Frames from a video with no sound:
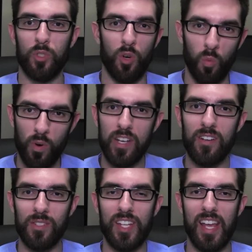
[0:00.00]
So
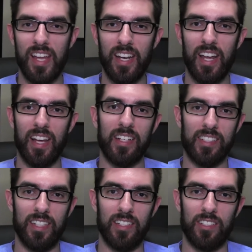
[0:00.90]
Windows 10
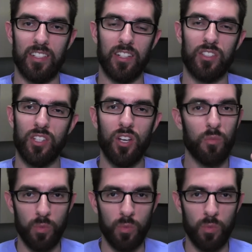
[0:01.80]
x86.